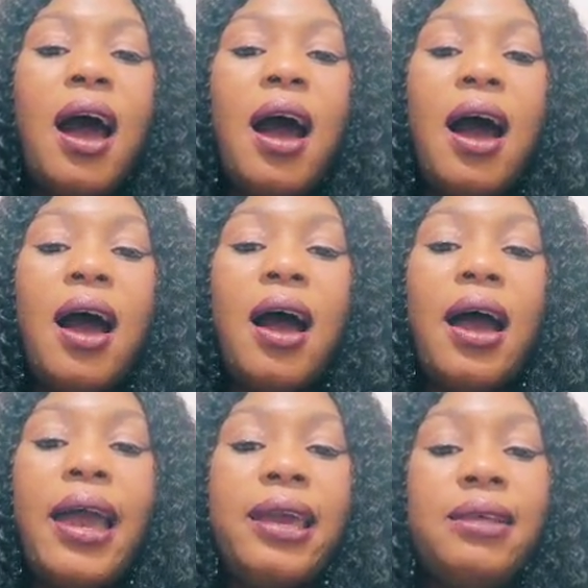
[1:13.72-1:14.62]

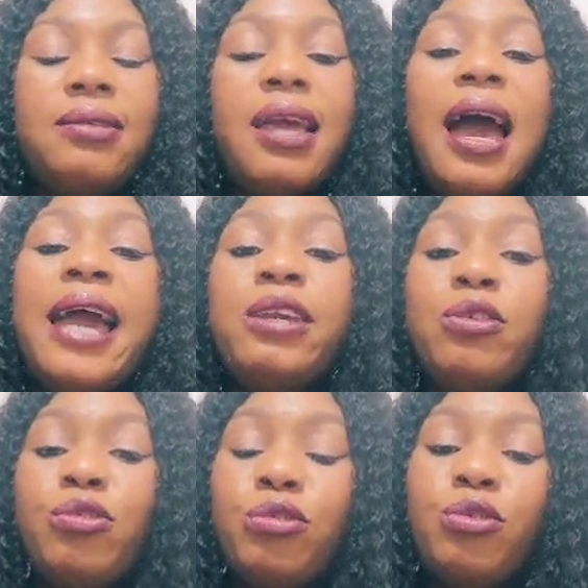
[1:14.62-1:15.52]
I can say I
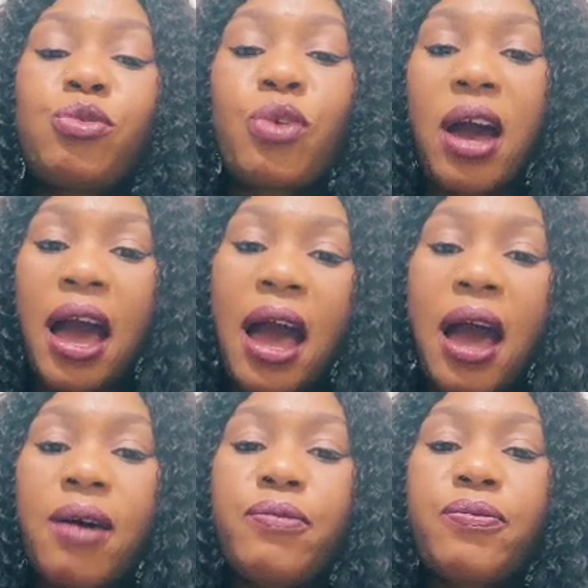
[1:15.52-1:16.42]
used to
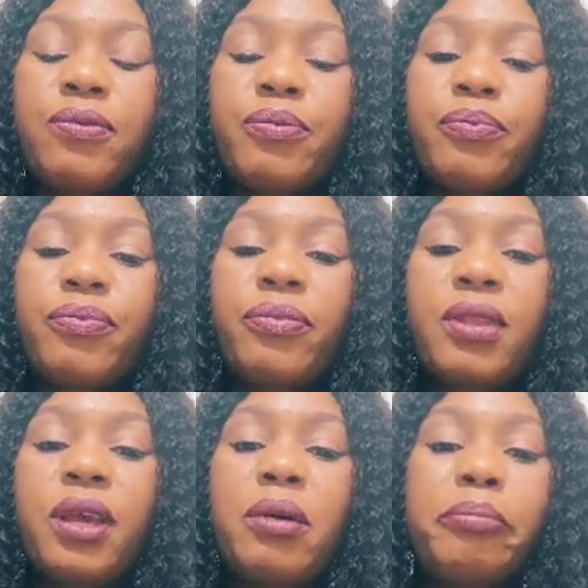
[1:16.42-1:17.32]
have
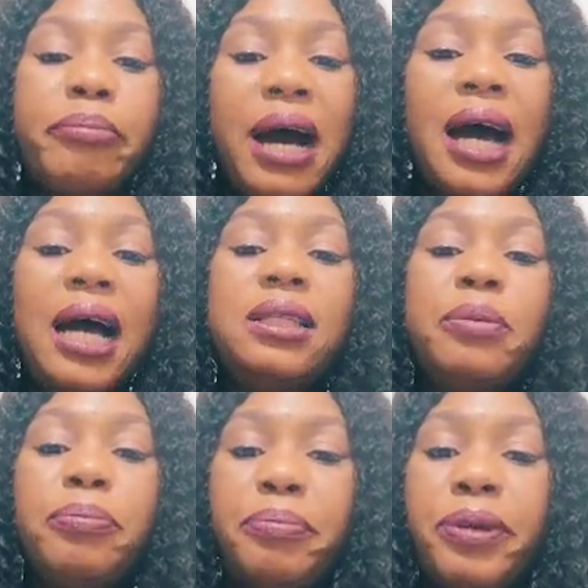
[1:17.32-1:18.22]
bad
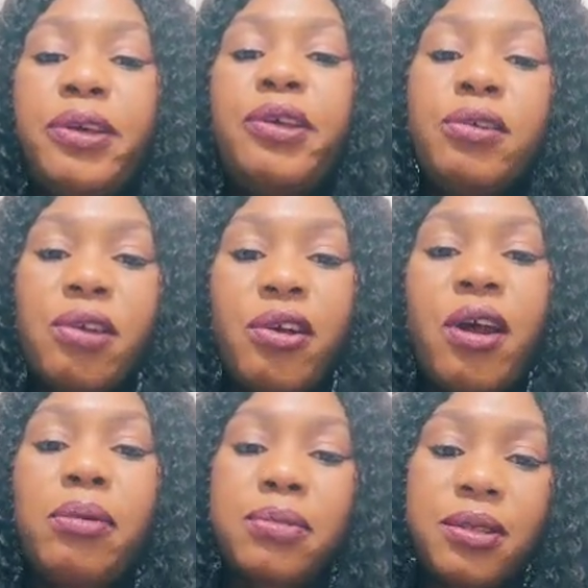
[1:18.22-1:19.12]
period
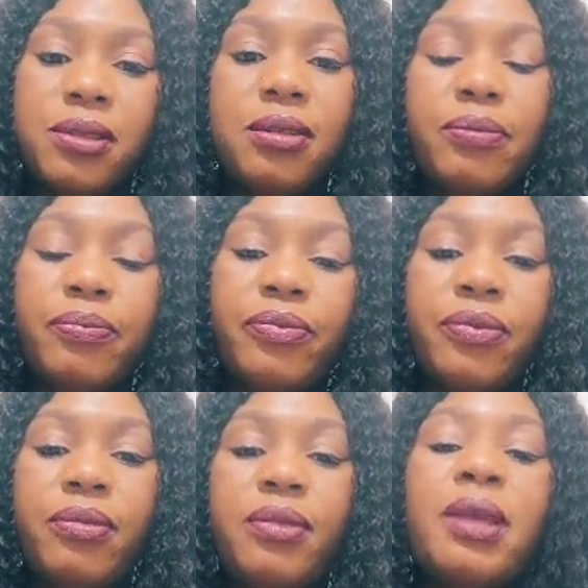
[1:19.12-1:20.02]
cramps.
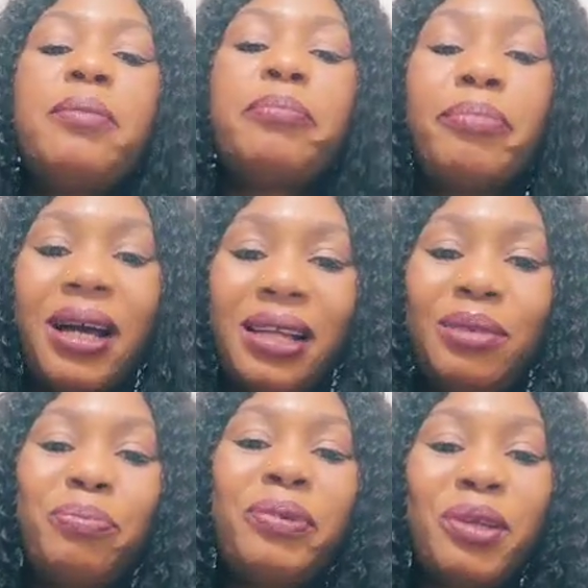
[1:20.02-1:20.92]
Bad
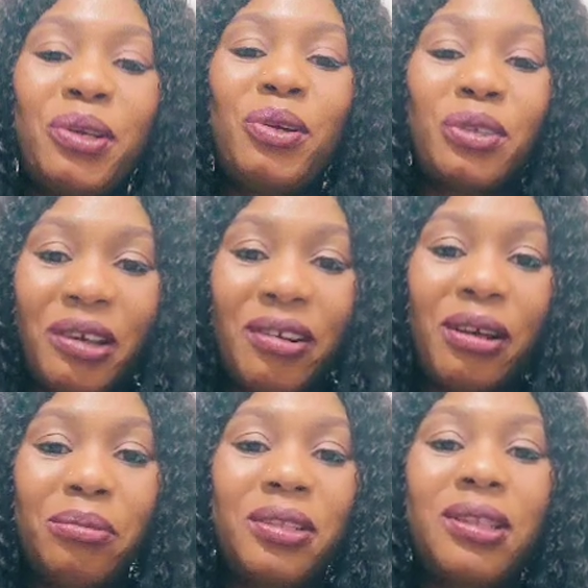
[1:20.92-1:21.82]
period
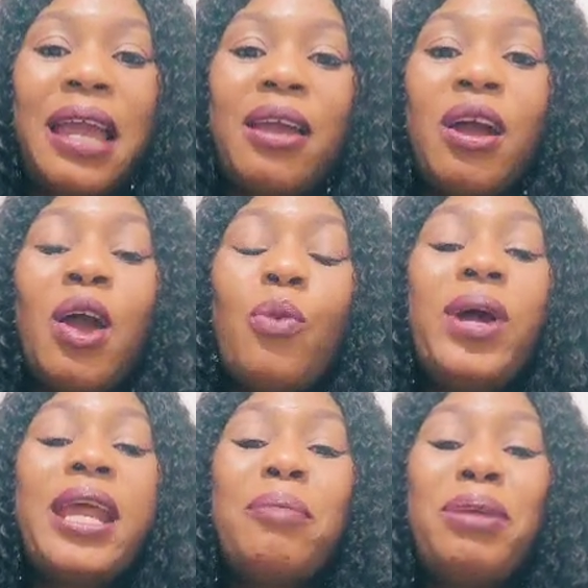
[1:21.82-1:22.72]
cramps. Like
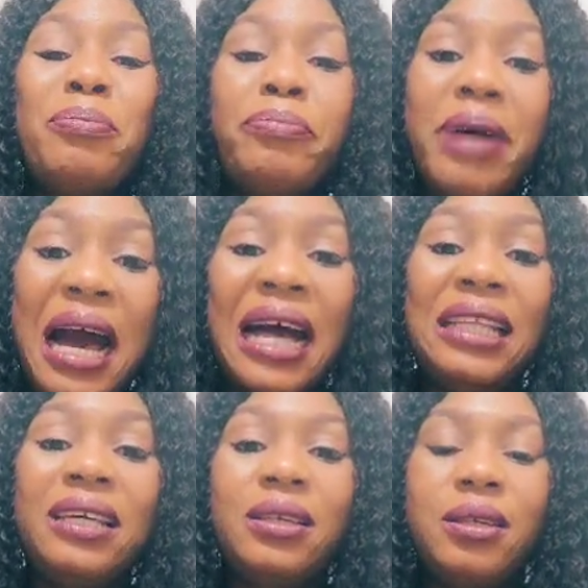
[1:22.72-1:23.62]
when I mean
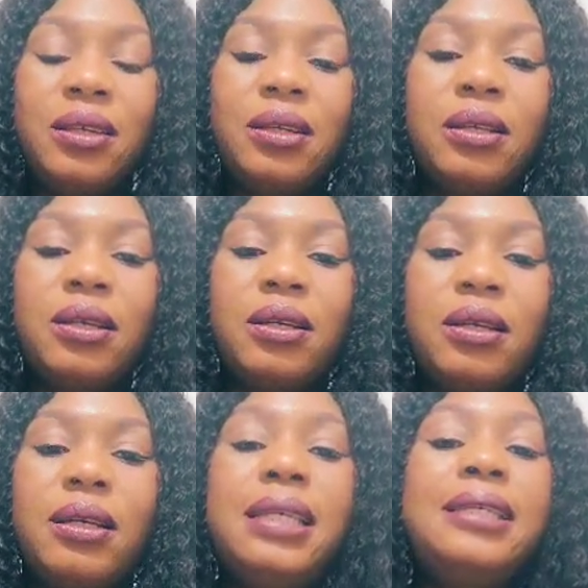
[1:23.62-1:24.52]
bad,
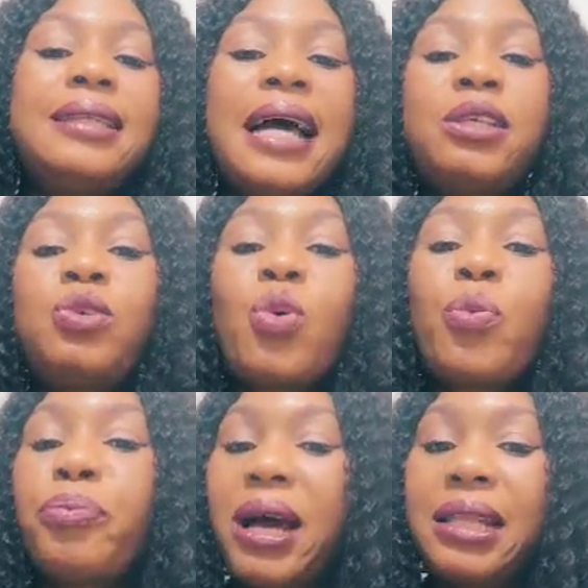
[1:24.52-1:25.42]
is that so
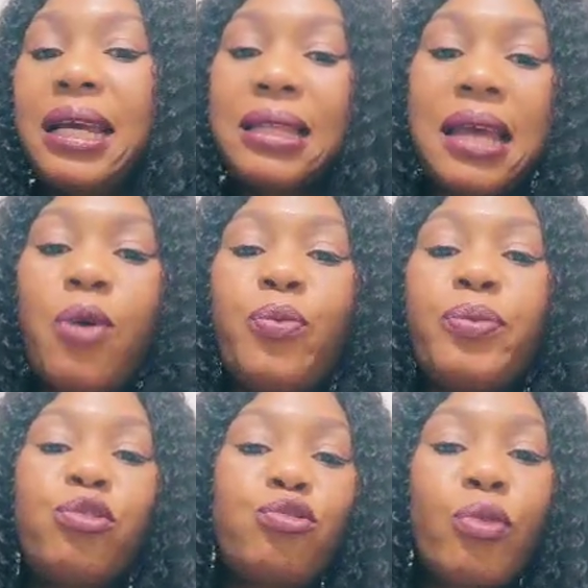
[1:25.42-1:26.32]
bad that I will
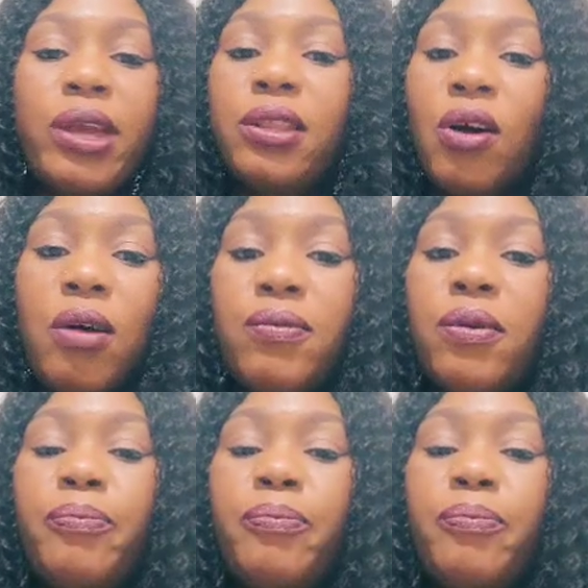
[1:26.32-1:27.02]
be throwing off?